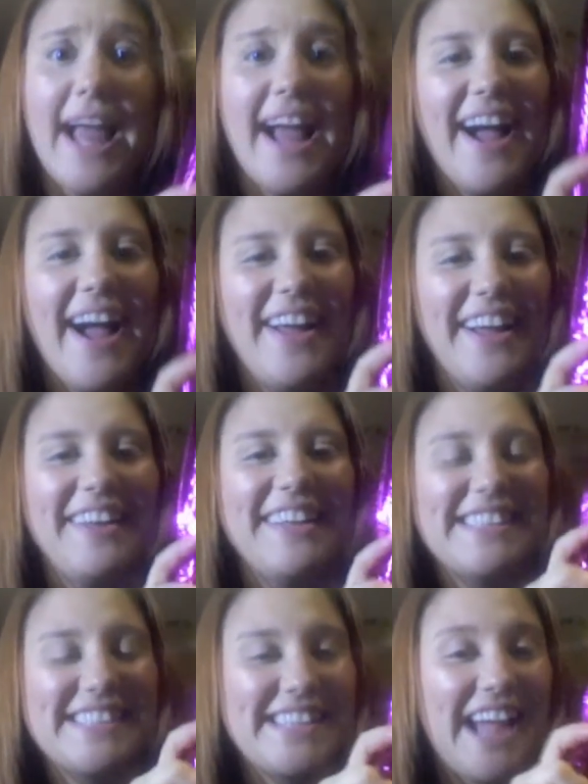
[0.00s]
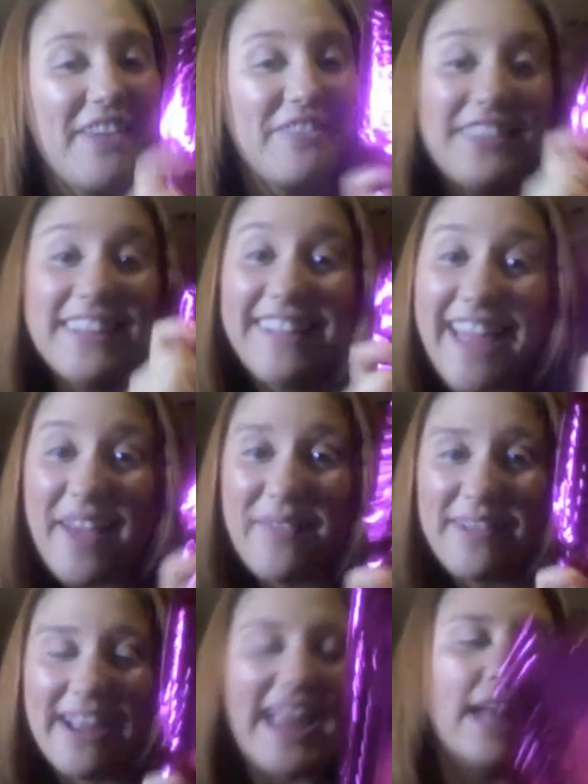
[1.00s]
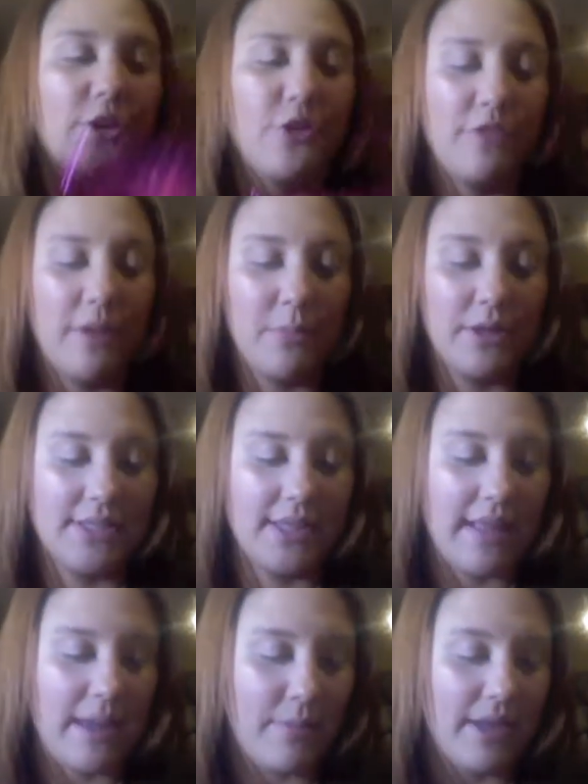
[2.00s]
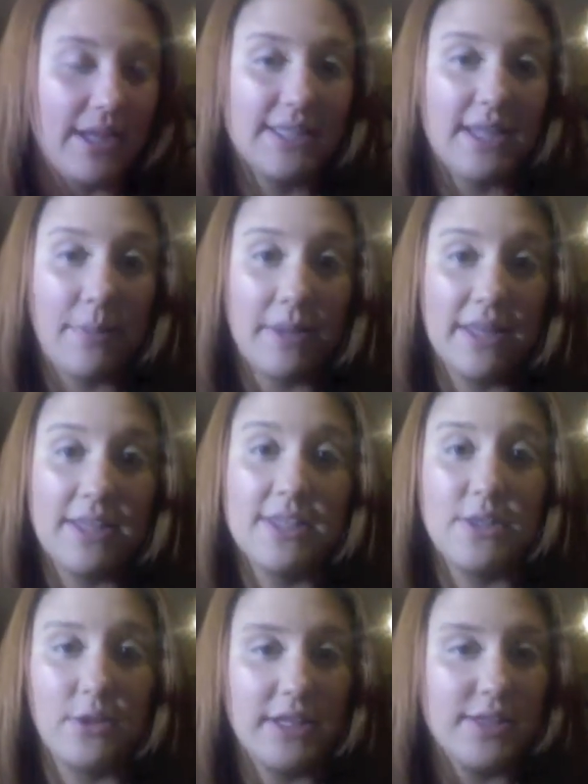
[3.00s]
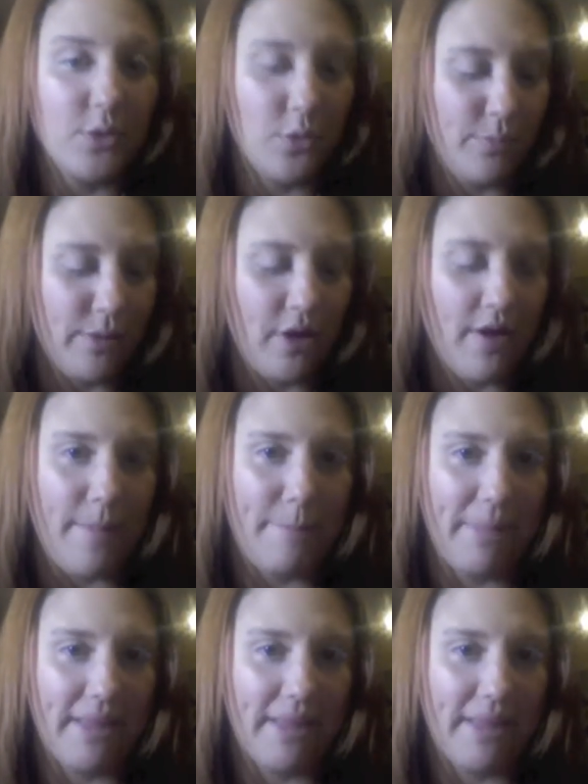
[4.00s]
Uh, it's time for the glam bag. November's glam bag is coming, so let's open her up.